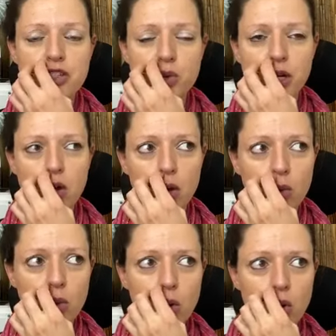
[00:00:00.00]
doing long
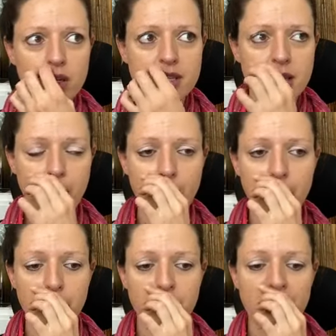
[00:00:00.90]
walks,
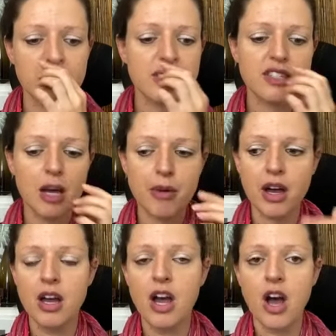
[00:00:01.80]
and in the
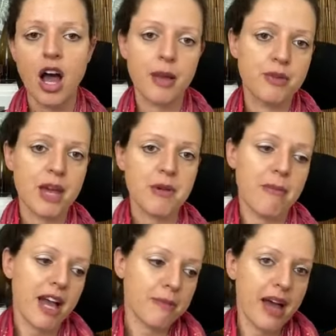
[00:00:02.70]
summer I'd take my
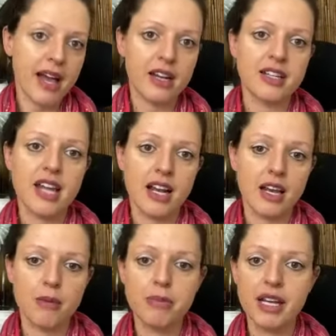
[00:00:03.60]
backpack and I'd take
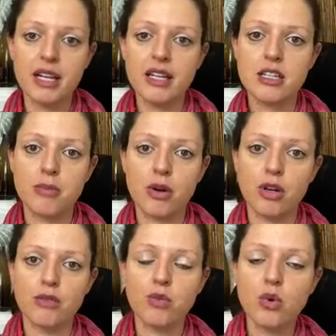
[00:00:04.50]
like a big litre
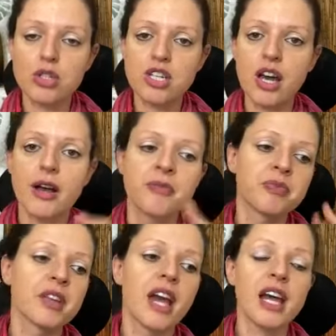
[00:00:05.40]
bottle of water,
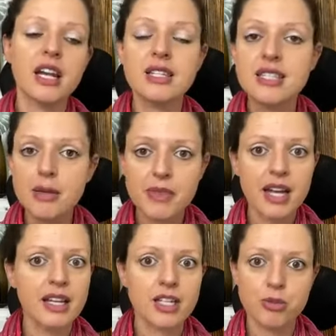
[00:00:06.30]
and I'd sip
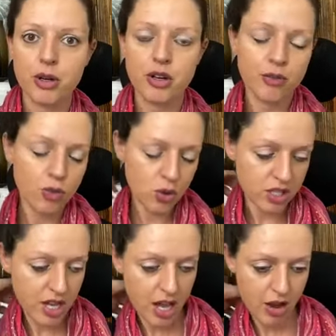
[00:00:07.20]
that litre bottle of
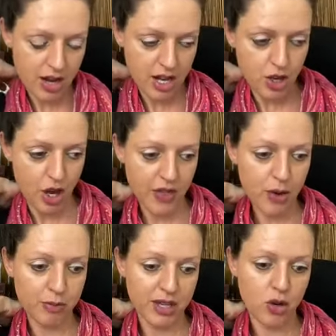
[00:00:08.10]
water, and
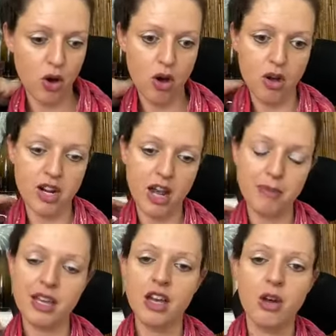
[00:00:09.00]
that would be gone, and I'd
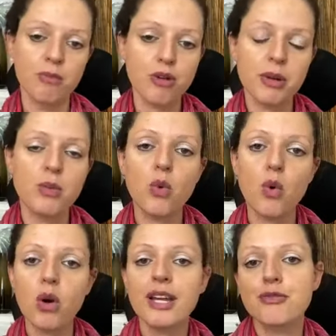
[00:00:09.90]
be probably
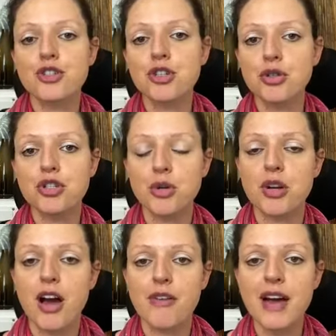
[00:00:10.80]
walking for
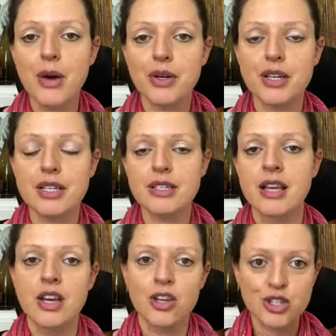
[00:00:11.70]
2.5 hours,
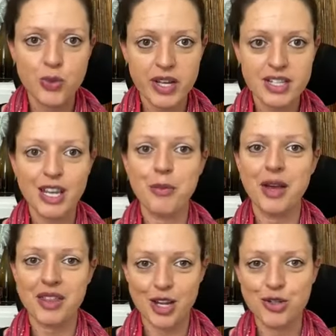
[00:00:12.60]
sweating a
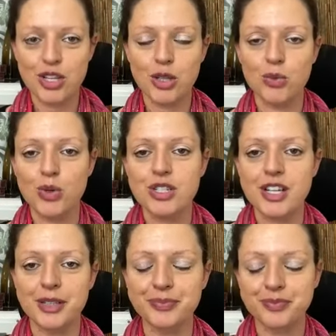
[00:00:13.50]
bit, then I'd drink the water.